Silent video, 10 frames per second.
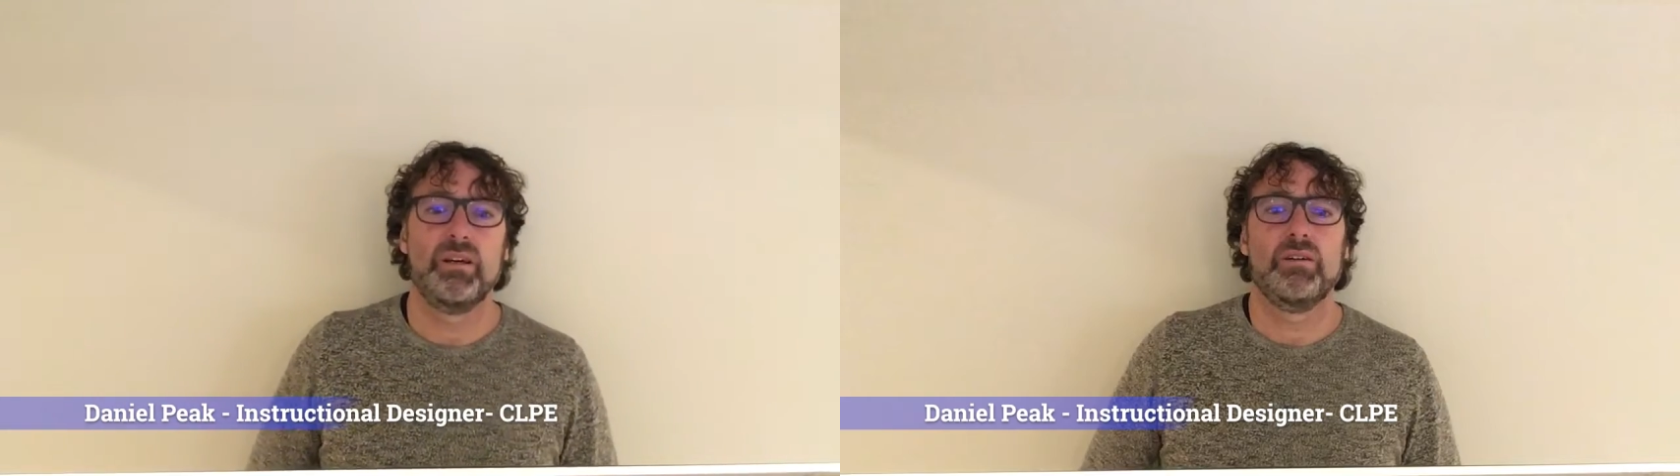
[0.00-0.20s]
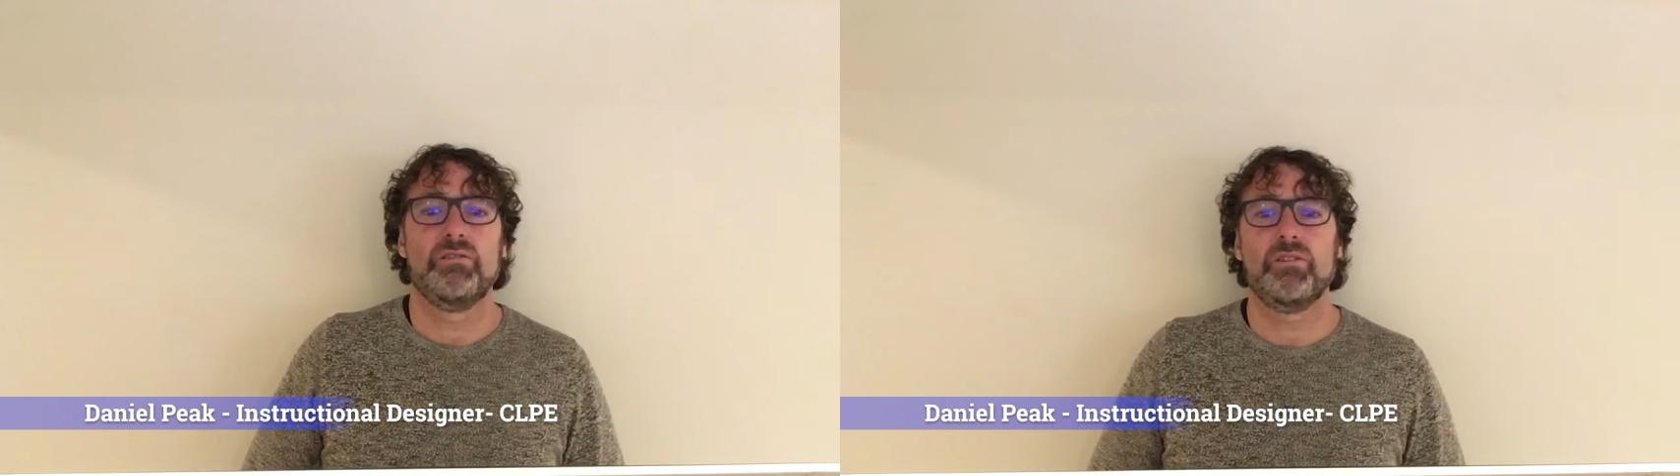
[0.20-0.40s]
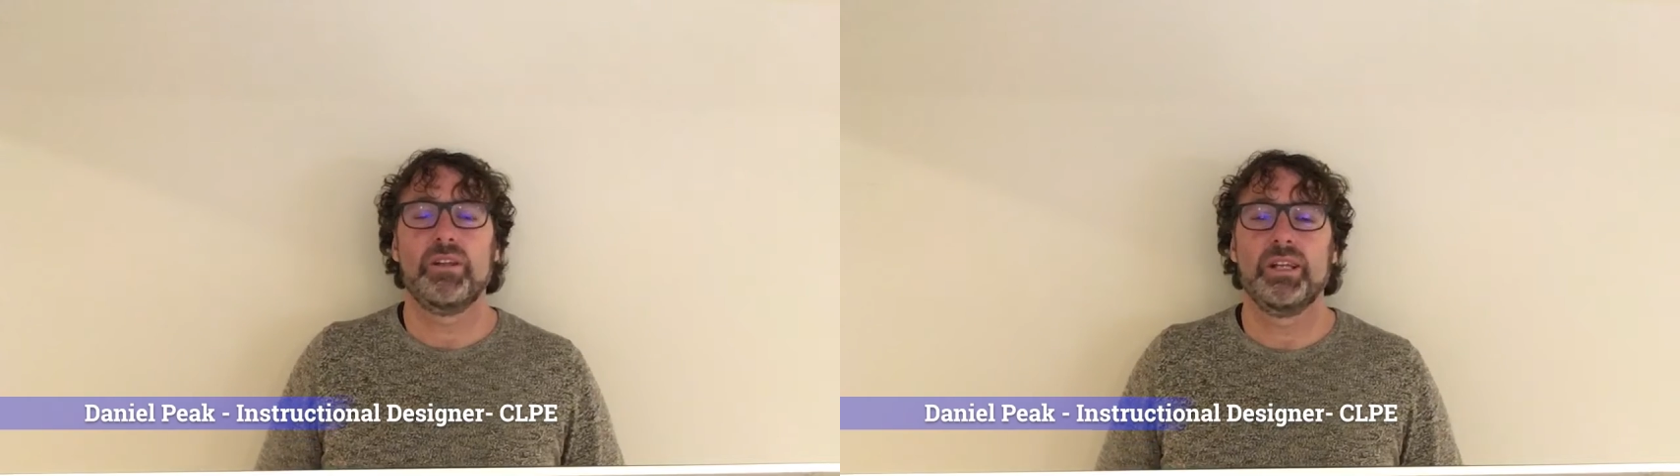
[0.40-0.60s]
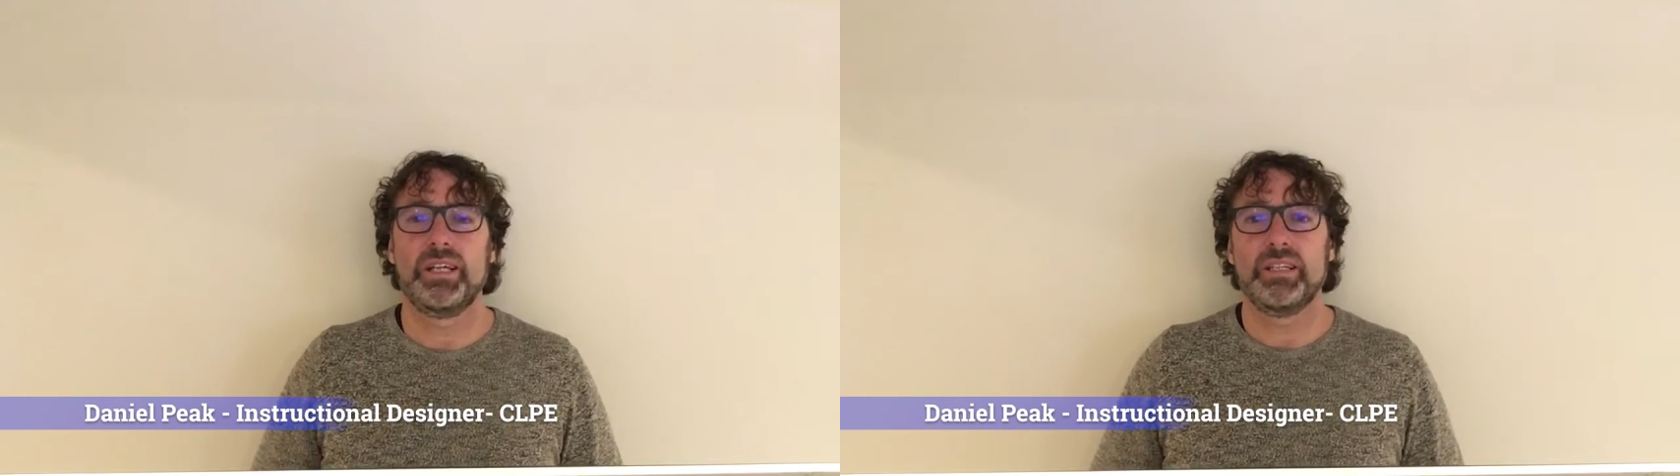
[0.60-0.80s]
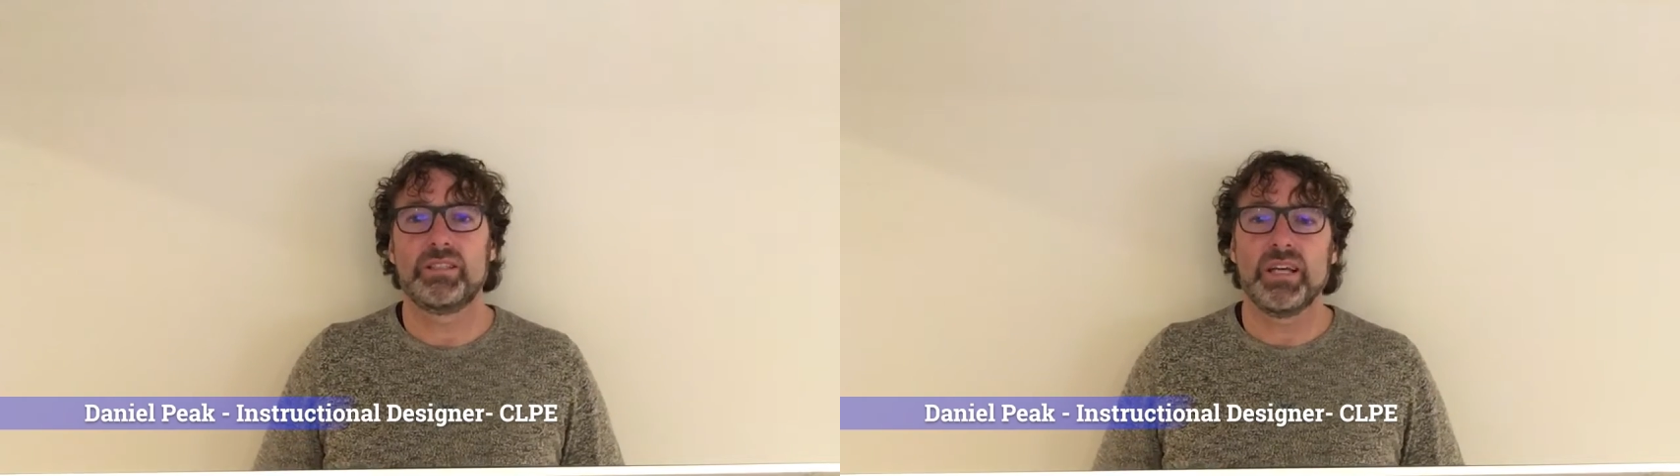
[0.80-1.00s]
for
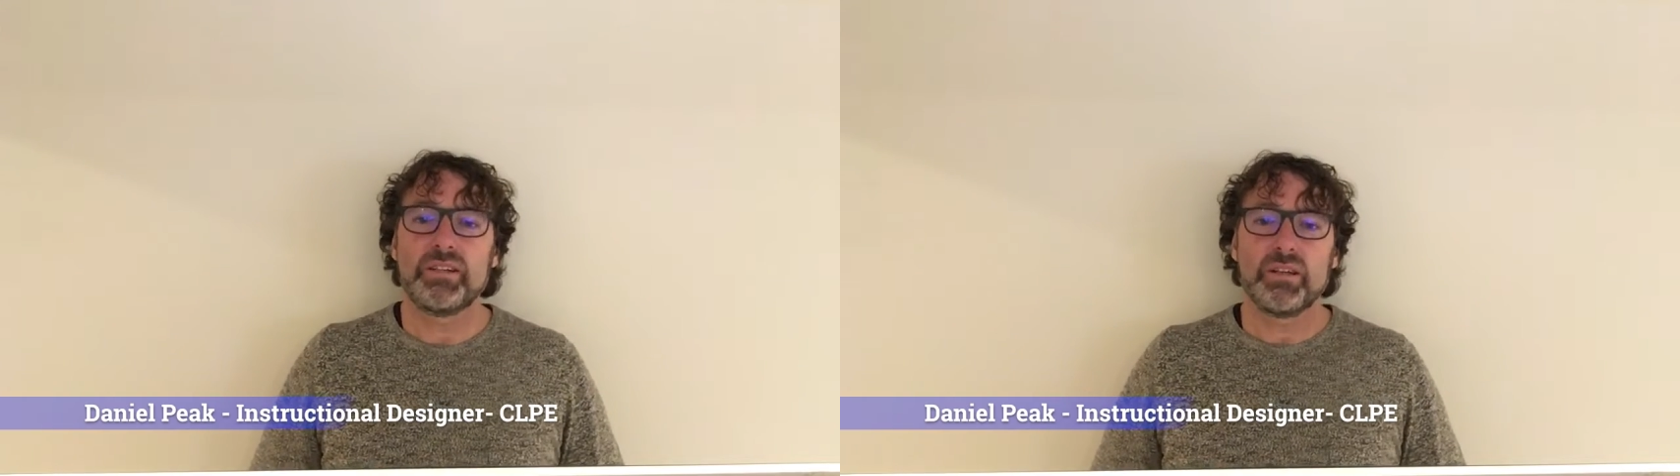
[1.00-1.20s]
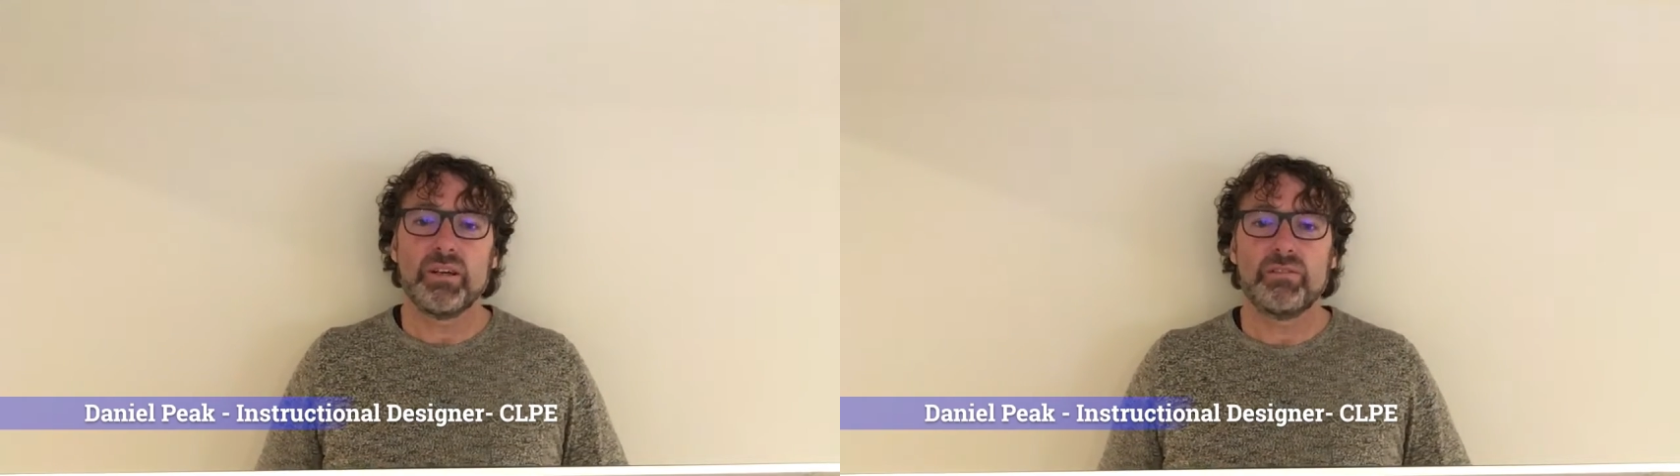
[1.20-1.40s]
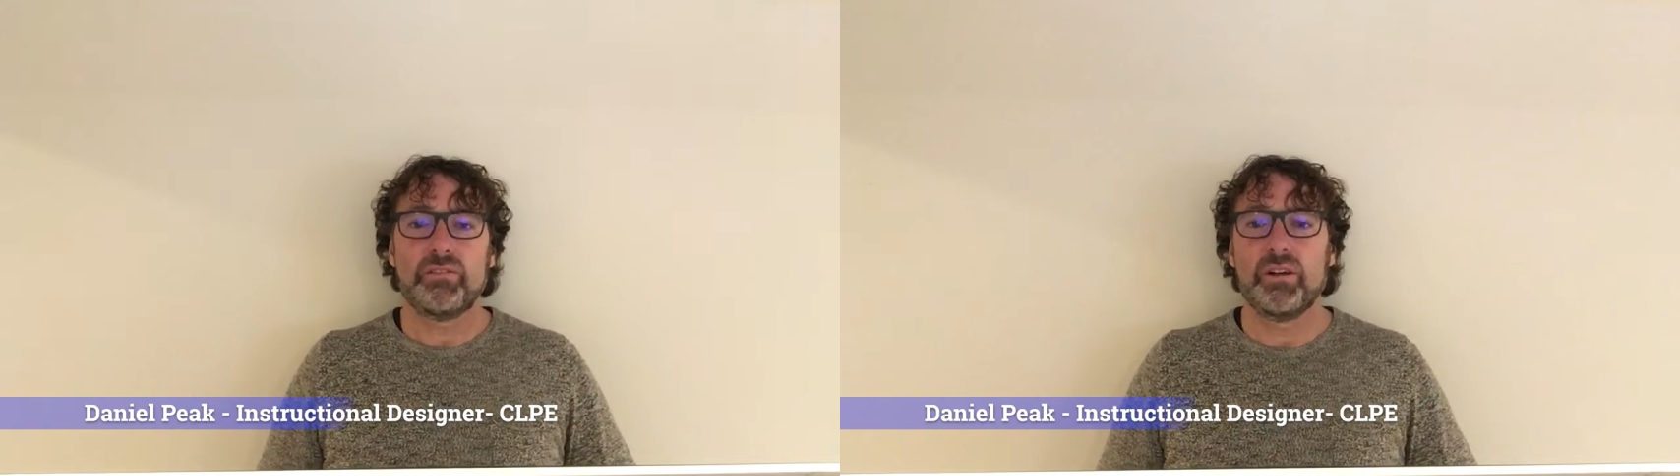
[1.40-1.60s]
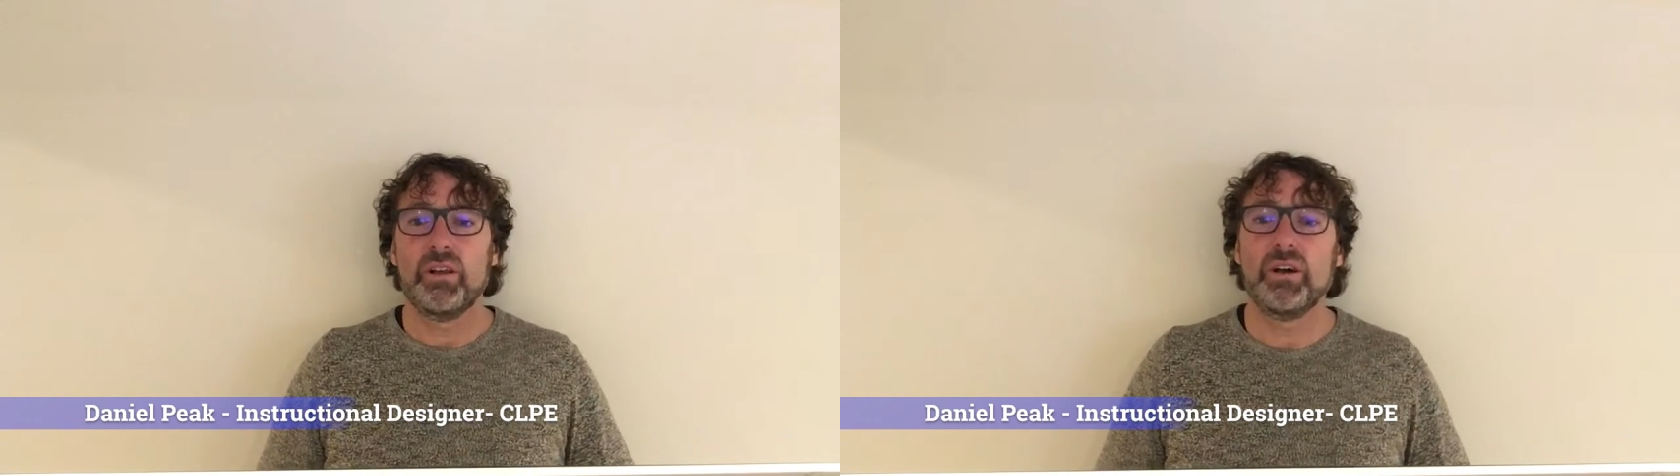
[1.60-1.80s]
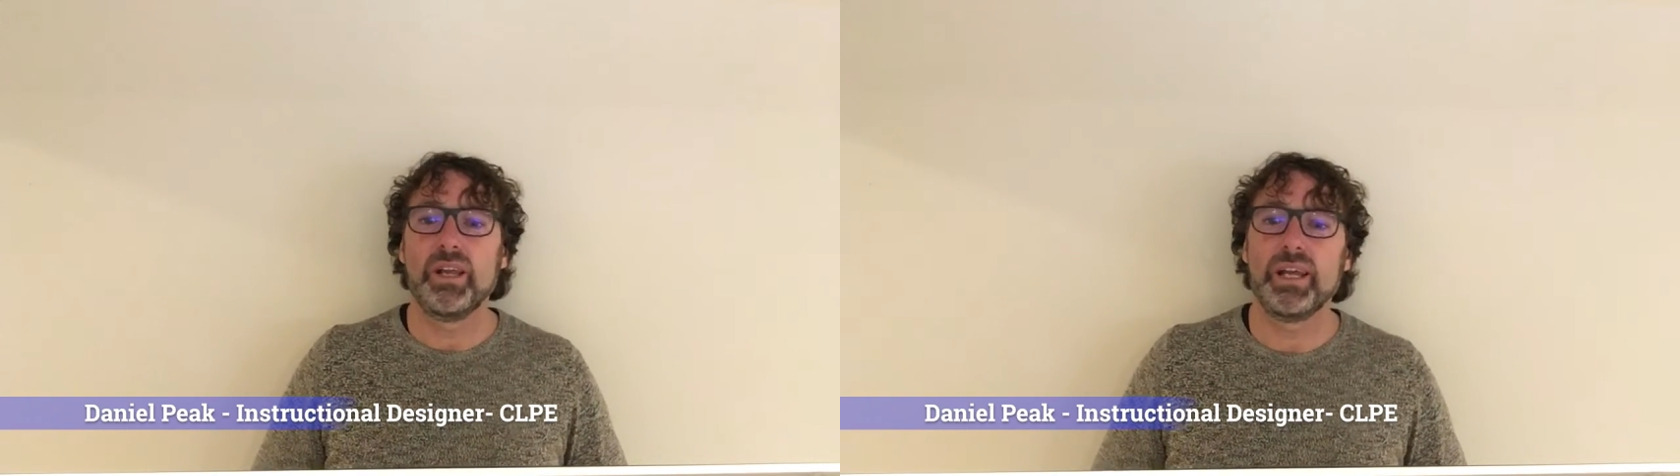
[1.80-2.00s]
the Center for
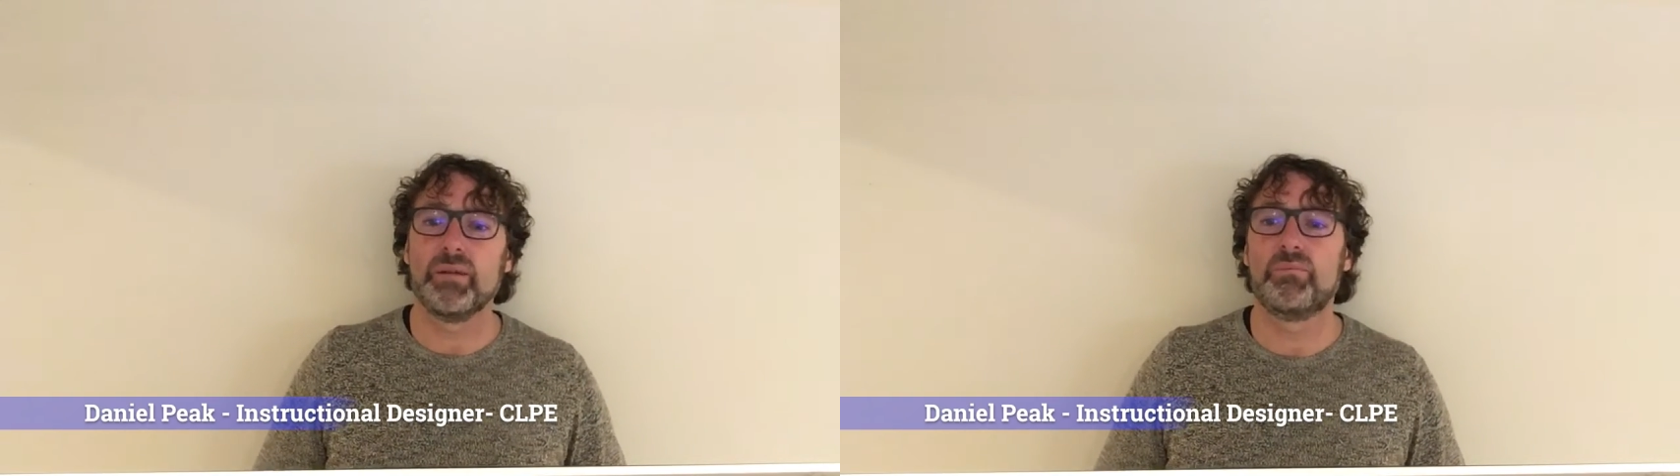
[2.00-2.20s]
Learning and